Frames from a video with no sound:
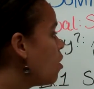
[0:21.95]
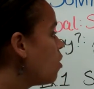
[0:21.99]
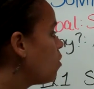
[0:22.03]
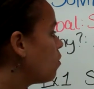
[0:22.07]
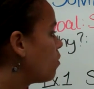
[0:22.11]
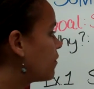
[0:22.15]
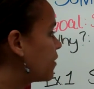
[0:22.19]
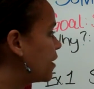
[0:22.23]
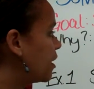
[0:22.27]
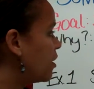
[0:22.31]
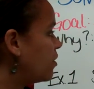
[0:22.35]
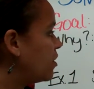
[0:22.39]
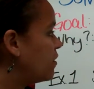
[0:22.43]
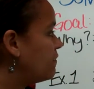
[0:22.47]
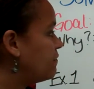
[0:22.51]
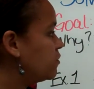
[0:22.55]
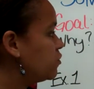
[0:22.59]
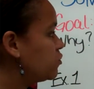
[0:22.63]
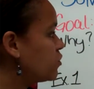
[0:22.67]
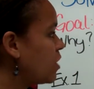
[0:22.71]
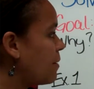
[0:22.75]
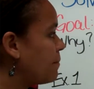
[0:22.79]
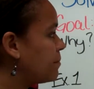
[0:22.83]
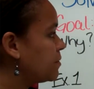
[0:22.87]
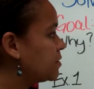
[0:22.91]
Well, the area of a
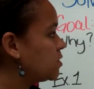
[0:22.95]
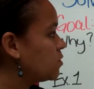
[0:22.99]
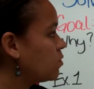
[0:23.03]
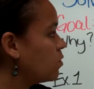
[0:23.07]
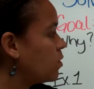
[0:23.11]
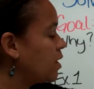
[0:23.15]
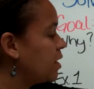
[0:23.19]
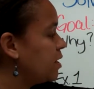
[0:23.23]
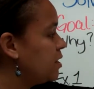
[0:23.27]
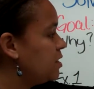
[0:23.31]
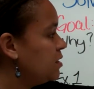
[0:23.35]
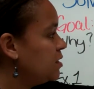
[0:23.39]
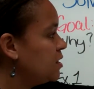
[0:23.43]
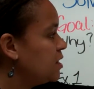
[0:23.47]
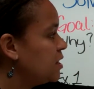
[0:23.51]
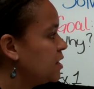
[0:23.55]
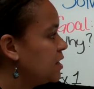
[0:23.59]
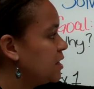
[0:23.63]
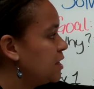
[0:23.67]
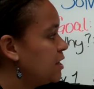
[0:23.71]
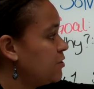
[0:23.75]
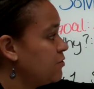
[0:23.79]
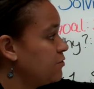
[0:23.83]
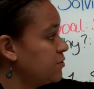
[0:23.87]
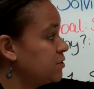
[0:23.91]
trapezoid,
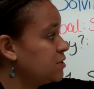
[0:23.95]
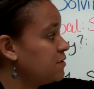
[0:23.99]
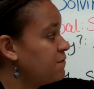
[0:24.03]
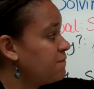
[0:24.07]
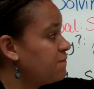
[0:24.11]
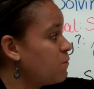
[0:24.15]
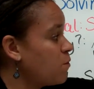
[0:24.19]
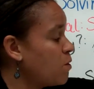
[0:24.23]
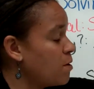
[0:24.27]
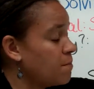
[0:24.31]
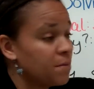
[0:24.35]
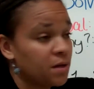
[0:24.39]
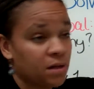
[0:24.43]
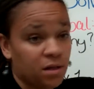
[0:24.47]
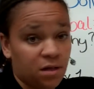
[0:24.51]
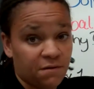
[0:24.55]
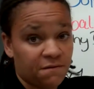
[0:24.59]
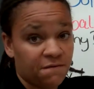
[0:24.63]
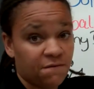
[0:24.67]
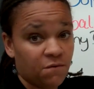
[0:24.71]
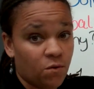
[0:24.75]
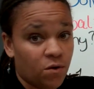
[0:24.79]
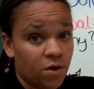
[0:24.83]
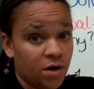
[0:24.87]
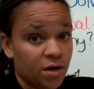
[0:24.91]
here's the formula
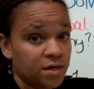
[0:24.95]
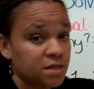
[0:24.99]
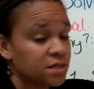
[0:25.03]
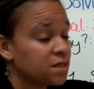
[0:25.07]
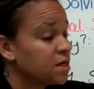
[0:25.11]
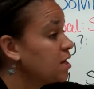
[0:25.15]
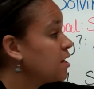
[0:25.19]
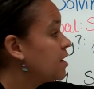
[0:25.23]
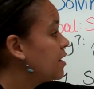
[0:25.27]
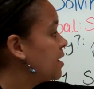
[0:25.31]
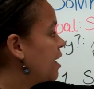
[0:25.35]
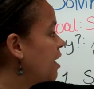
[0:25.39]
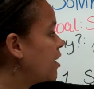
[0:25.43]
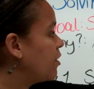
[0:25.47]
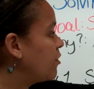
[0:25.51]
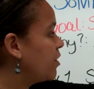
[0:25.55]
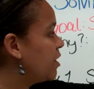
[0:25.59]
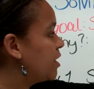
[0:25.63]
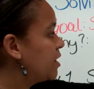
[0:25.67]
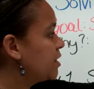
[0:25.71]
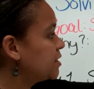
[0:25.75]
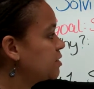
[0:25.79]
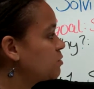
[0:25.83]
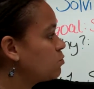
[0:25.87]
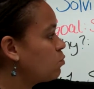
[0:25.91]
for it.
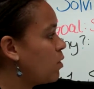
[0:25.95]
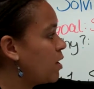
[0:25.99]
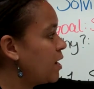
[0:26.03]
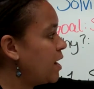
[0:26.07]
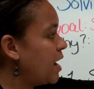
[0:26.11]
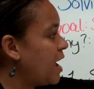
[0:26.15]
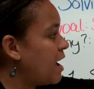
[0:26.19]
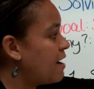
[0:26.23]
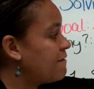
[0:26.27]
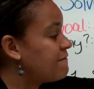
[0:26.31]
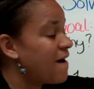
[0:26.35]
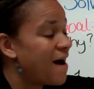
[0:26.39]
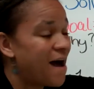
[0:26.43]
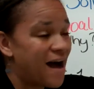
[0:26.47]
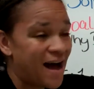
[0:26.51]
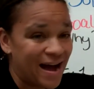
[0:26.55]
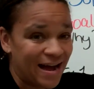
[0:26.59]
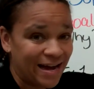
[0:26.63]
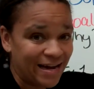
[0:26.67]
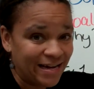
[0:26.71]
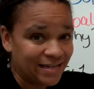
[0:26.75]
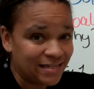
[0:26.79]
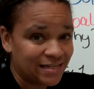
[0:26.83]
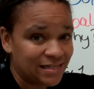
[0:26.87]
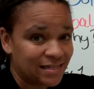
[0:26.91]
Area is 1/2
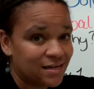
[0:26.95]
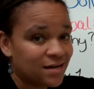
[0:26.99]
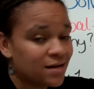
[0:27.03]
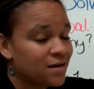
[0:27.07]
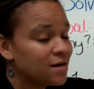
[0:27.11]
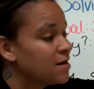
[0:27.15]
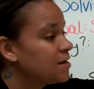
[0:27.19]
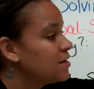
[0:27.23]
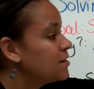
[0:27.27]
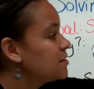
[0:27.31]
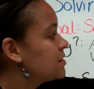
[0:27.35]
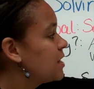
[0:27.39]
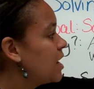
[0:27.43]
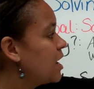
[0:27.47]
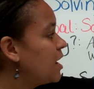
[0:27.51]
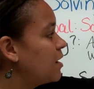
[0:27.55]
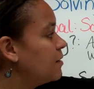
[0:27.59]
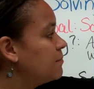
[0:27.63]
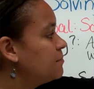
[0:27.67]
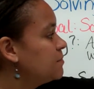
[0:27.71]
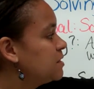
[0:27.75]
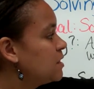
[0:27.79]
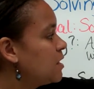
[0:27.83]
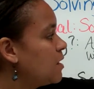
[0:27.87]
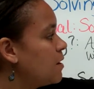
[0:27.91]
height
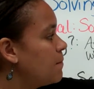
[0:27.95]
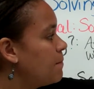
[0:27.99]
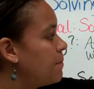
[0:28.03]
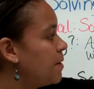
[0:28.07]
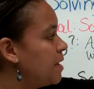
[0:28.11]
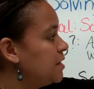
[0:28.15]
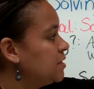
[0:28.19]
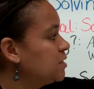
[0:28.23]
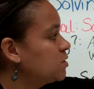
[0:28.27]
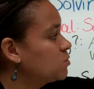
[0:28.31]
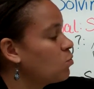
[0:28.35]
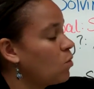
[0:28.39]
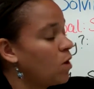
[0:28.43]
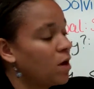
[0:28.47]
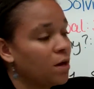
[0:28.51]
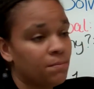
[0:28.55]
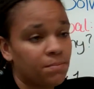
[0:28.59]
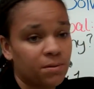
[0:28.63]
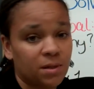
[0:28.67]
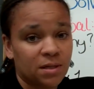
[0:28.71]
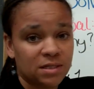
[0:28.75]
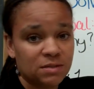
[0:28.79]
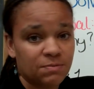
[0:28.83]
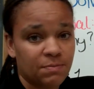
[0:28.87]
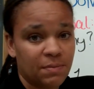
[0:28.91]
times base 1
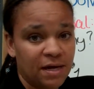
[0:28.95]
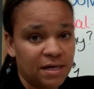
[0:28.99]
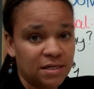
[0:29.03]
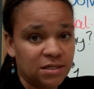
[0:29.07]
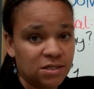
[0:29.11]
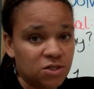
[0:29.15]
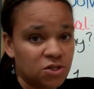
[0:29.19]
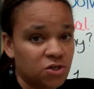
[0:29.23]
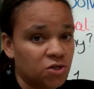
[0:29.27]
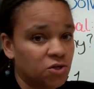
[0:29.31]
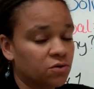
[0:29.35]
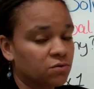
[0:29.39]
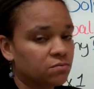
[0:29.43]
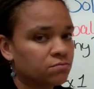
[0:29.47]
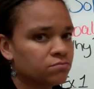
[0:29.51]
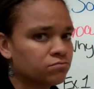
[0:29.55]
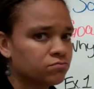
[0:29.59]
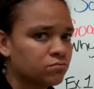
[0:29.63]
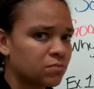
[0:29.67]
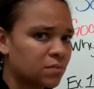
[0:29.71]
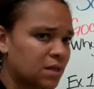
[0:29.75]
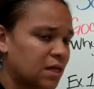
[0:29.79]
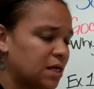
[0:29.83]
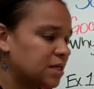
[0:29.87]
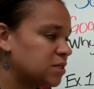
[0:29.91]
plus base 2.
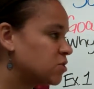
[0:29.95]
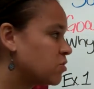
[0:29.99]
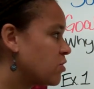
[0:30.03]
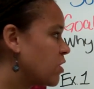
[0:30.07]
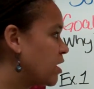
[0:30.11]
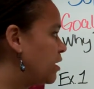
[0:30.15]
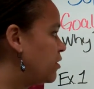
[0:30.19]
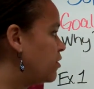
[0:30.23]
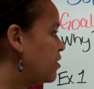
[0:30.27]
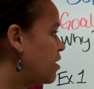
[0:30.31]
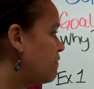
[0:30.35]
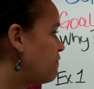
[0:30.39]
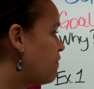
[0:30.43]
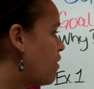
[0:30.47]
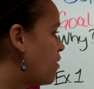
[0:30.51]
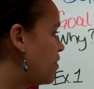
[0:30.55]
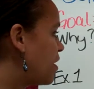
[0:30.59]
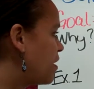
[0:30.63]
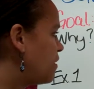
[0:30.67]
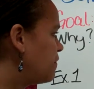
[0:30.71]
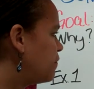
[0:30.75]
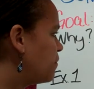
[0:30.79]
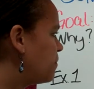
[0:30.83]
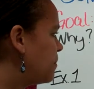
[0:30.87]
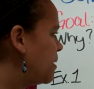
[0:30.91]
That's great, you have all that
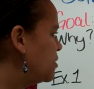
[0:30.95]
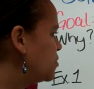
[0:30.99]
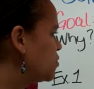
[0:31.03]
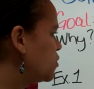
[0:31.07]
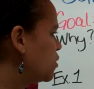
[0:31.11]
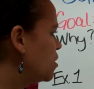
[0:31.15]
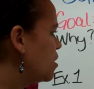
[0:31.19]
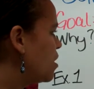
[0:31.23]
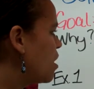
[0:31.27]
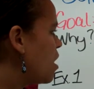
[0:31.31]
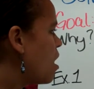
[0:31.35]
information.